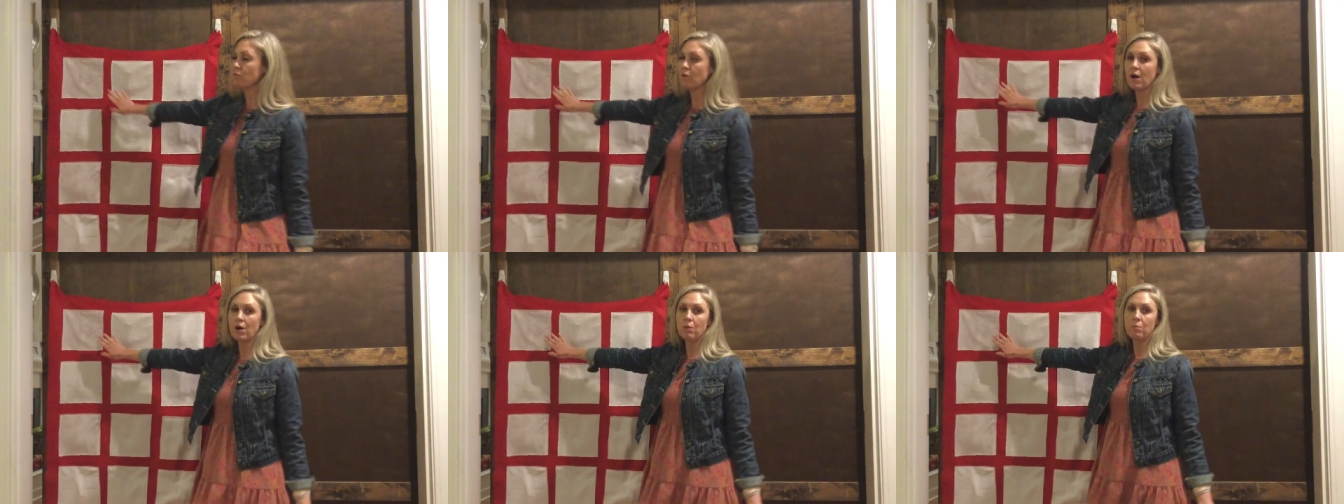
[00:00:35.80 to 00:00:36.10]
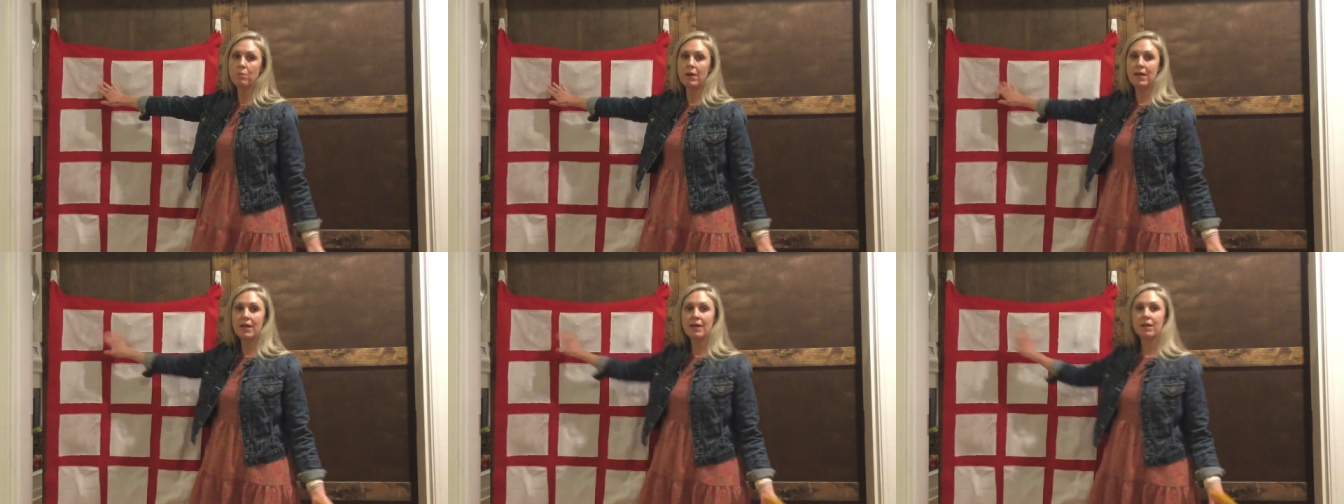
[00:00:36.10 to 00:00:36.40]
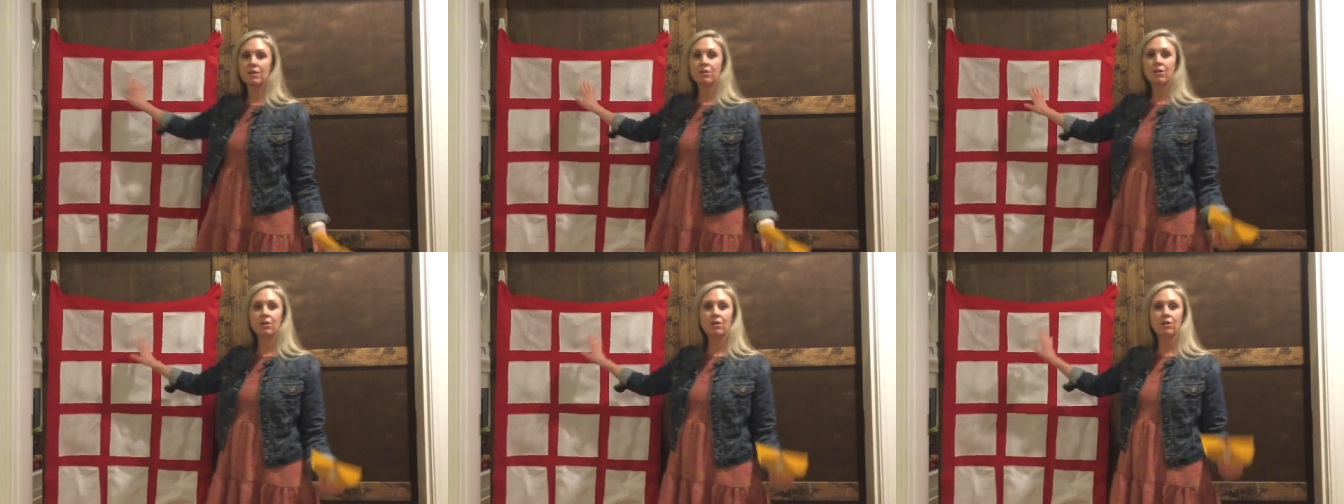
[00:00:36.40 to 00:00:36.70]
to our
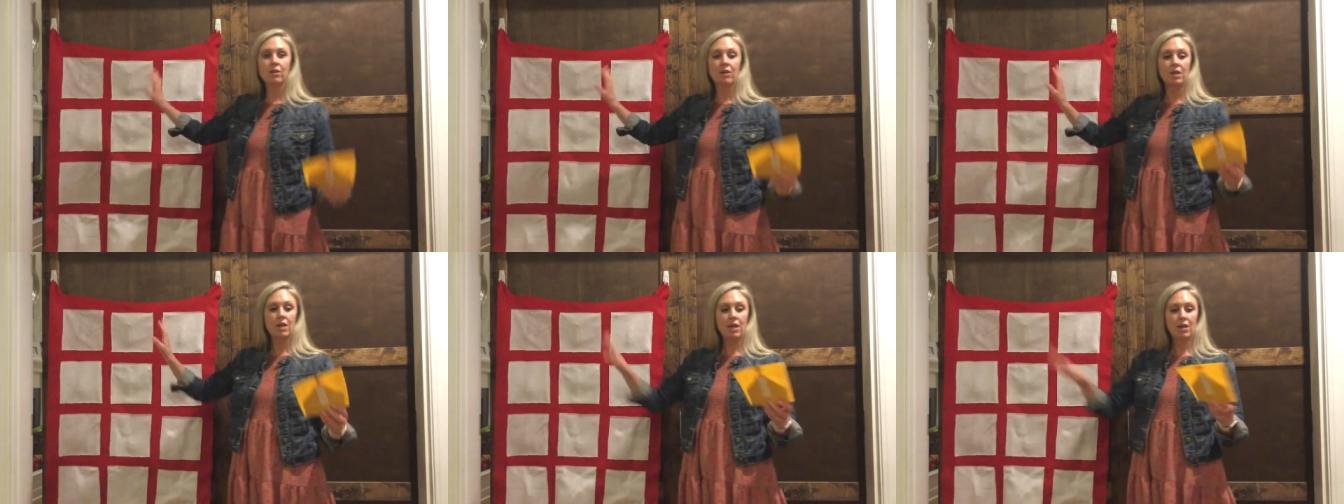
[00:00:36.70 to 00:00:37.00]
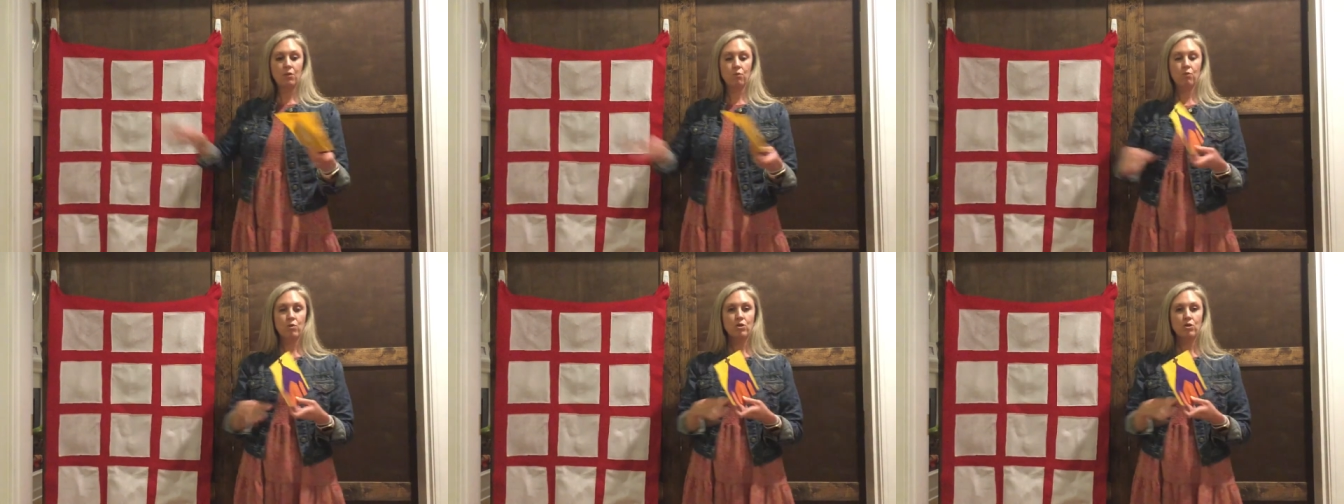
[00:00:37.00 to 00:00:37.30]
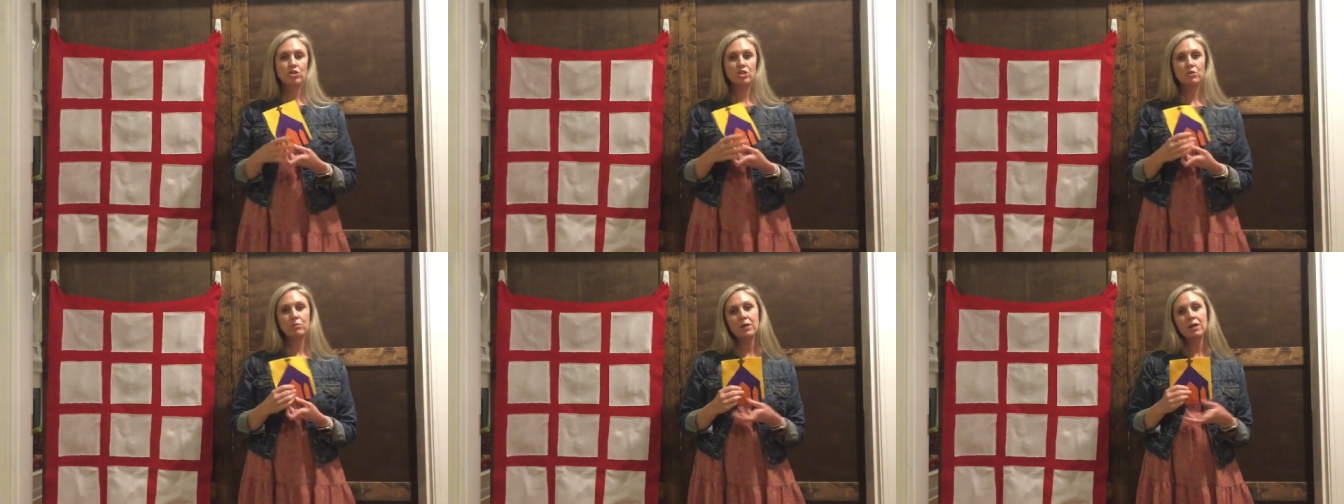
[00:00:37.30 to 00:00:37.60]
banner and
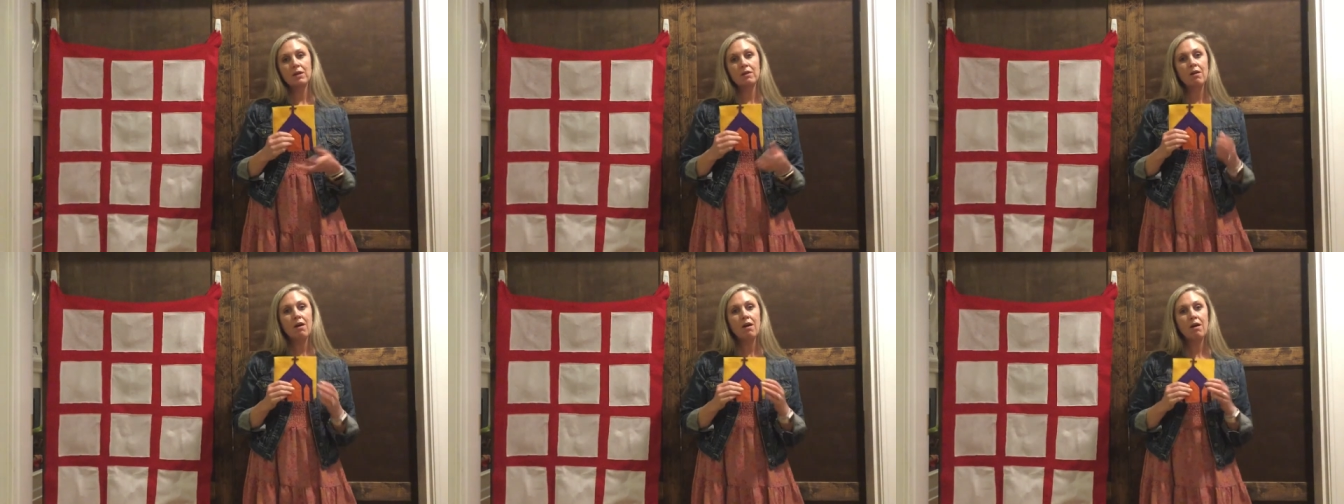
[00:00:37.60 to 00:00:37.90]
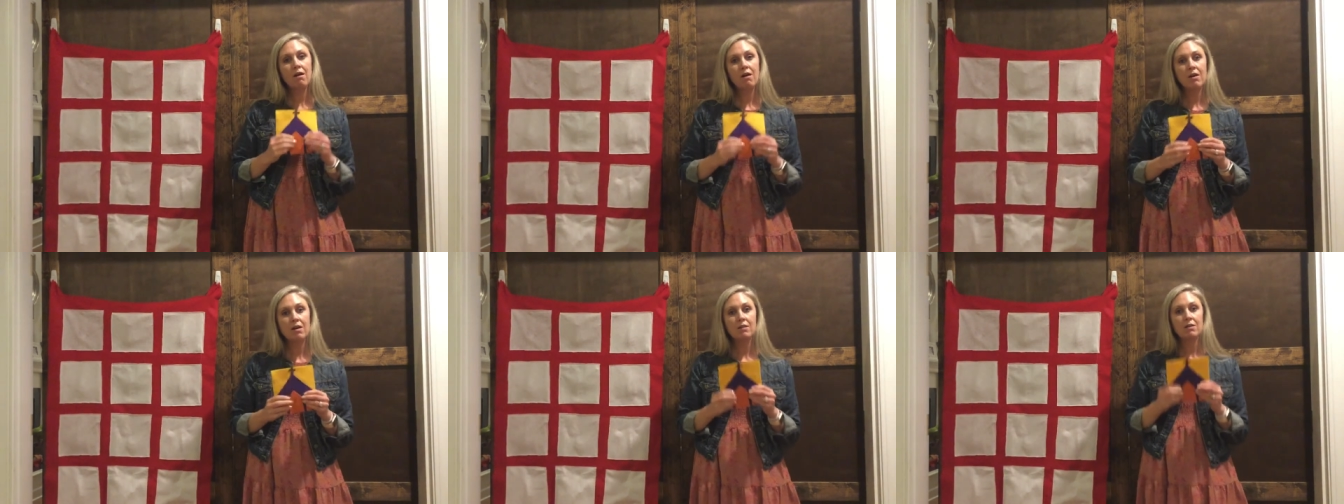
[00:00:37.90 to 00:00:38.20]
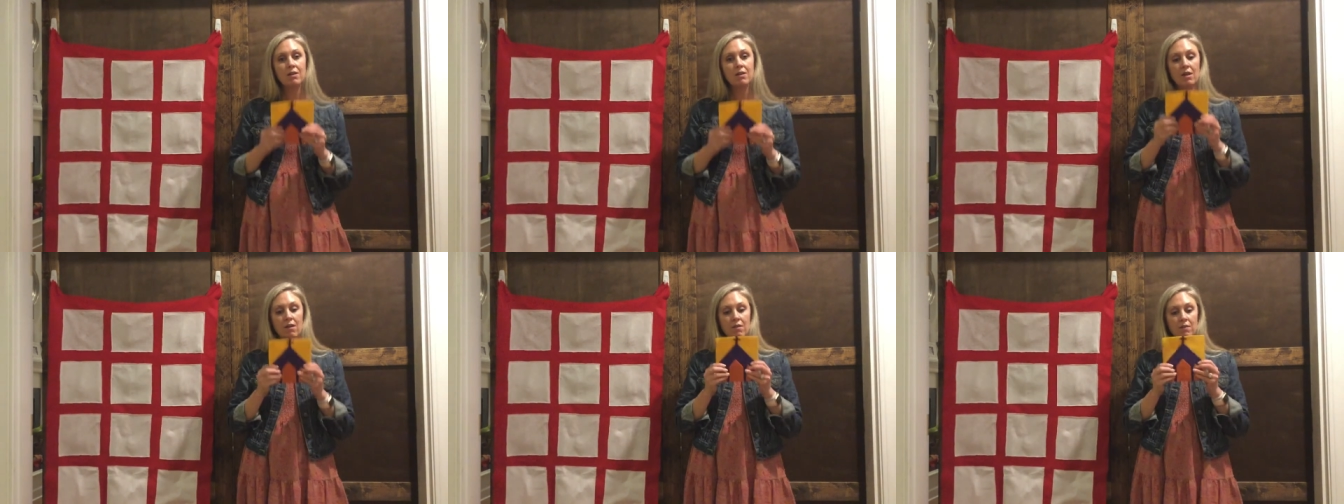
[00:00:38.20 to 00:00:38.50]
worshiping
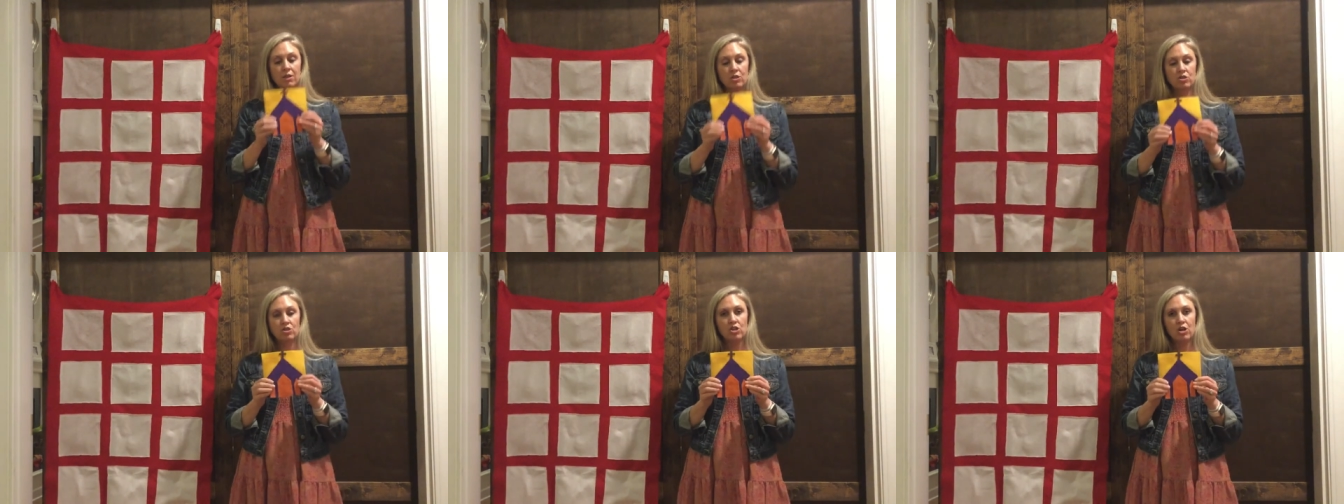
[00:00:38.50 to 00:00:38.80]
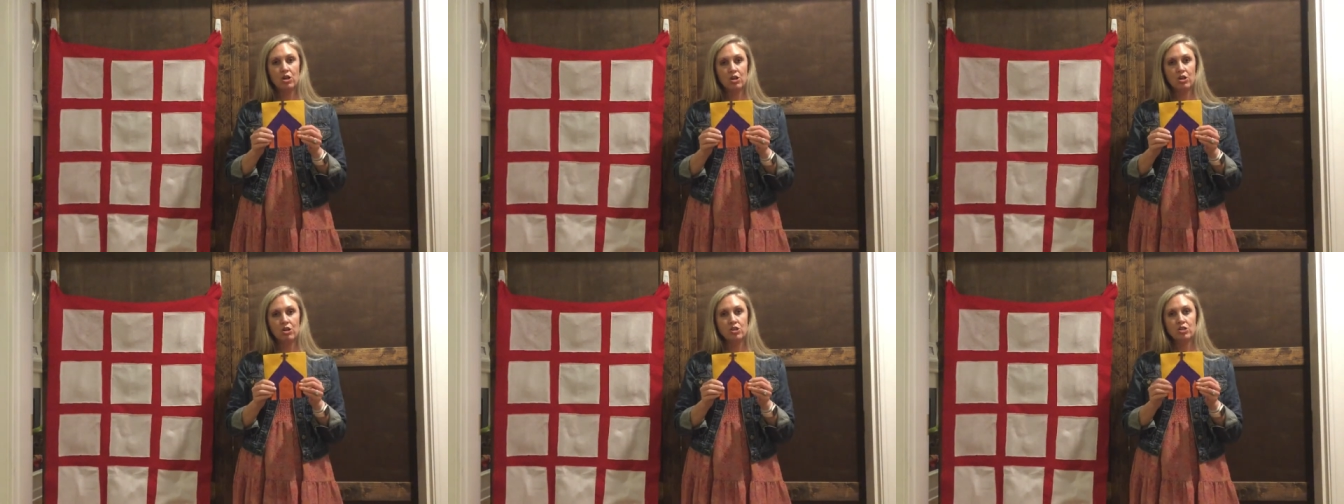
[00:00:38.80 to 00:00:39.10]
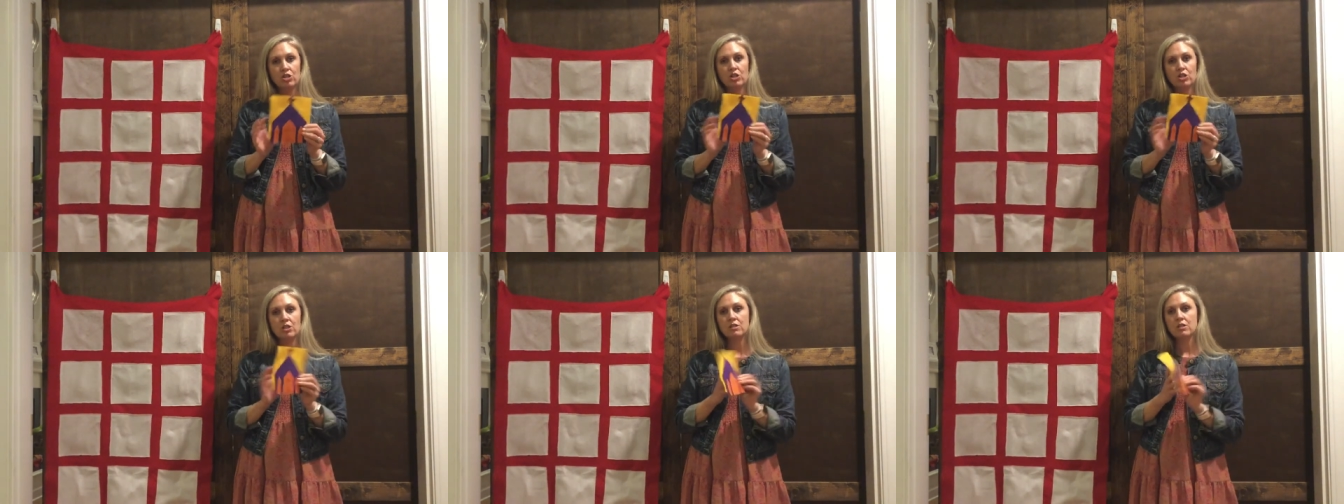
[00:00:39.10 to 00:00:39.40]
God the
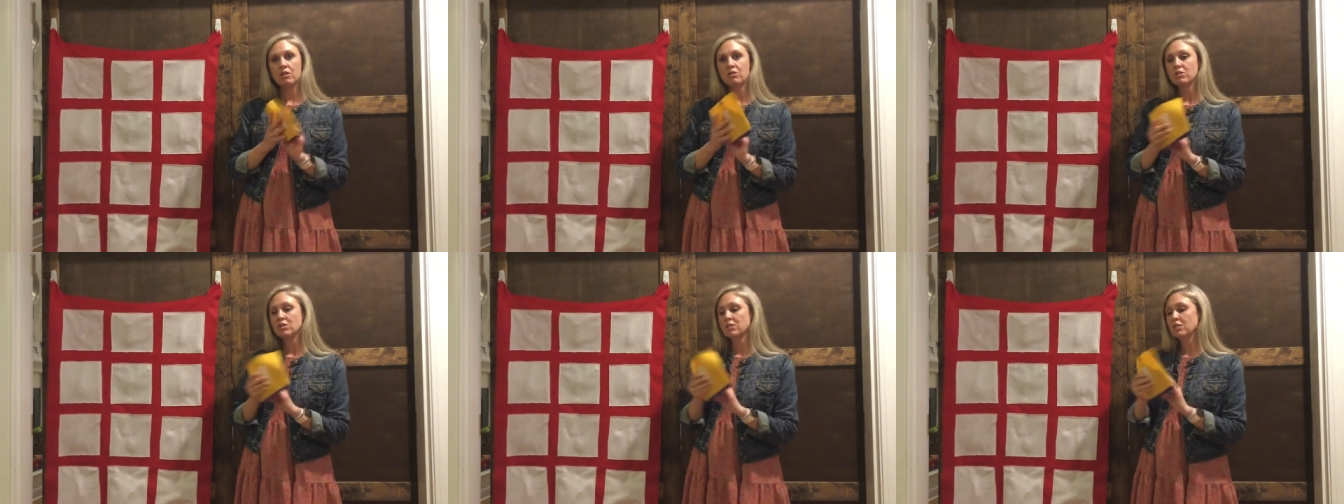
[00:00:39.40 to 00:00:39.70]
church is our